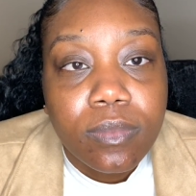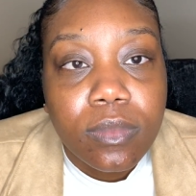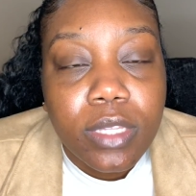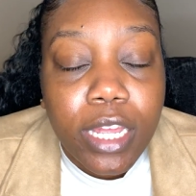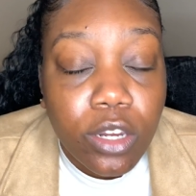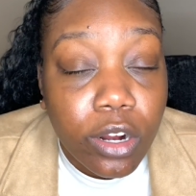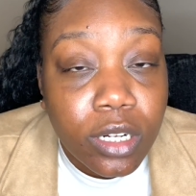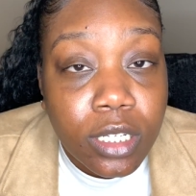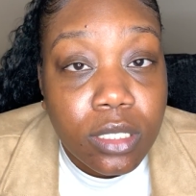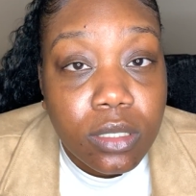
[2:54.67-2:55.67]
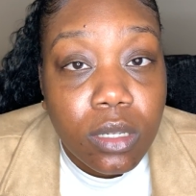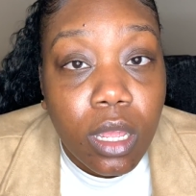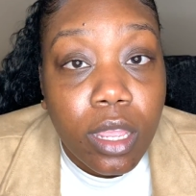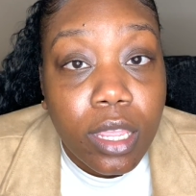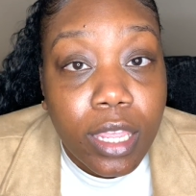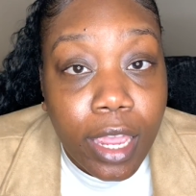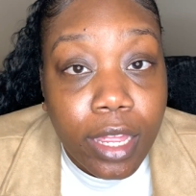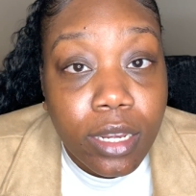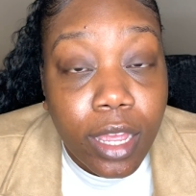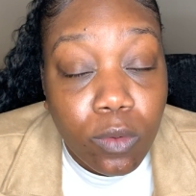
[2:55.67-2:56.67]
That darkness
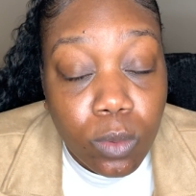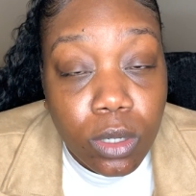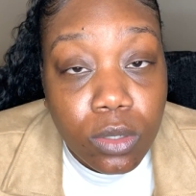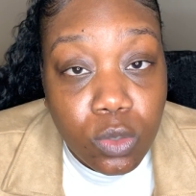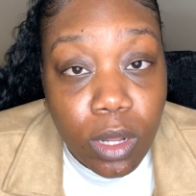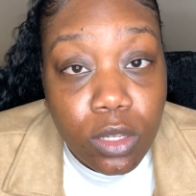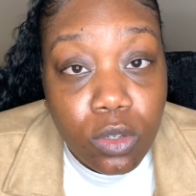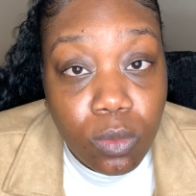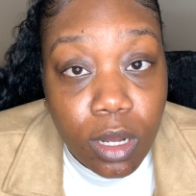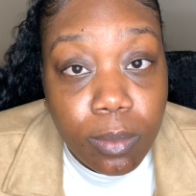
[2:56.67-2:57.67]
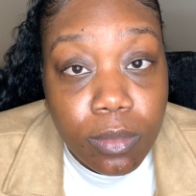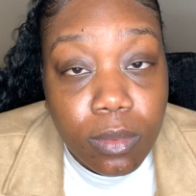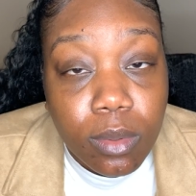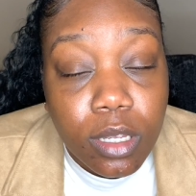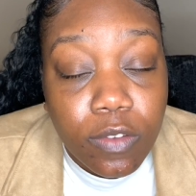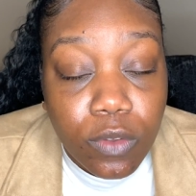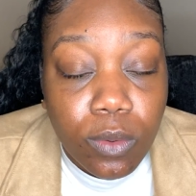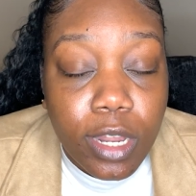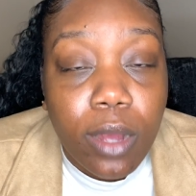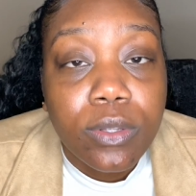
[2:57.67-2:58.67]
can and will swallow you up if you
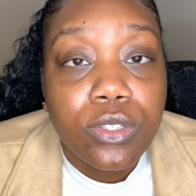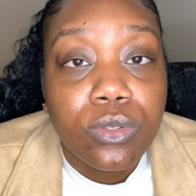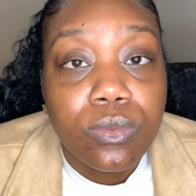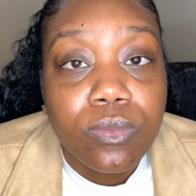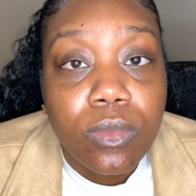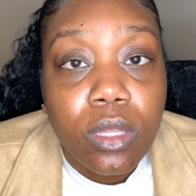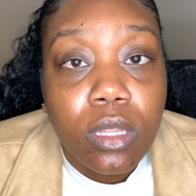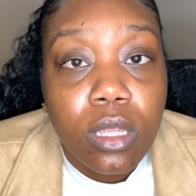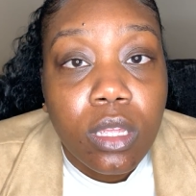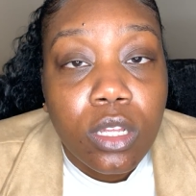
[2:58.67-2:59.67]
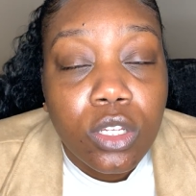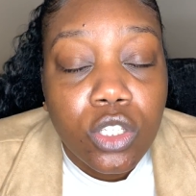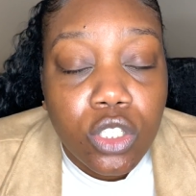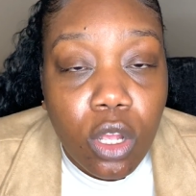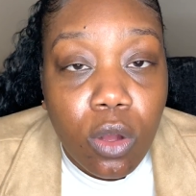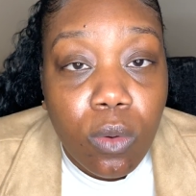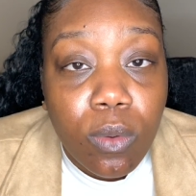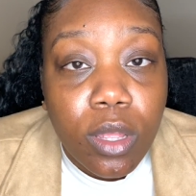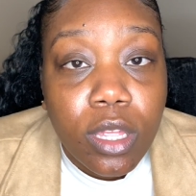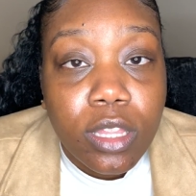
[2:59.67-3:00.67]
allow it to. So
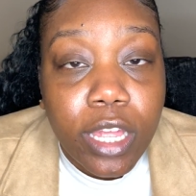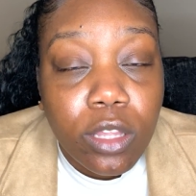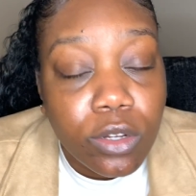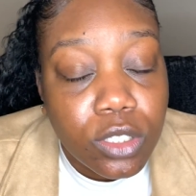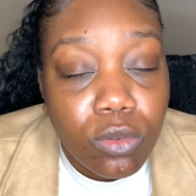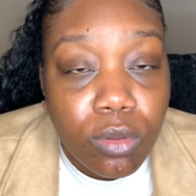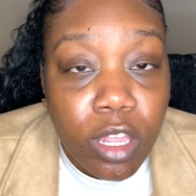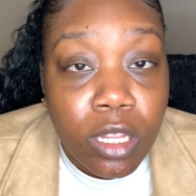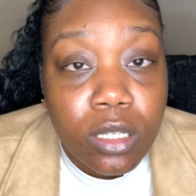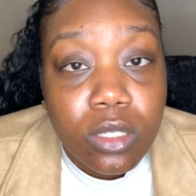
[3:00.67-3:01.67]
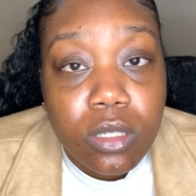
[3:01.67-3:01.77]
they look to things,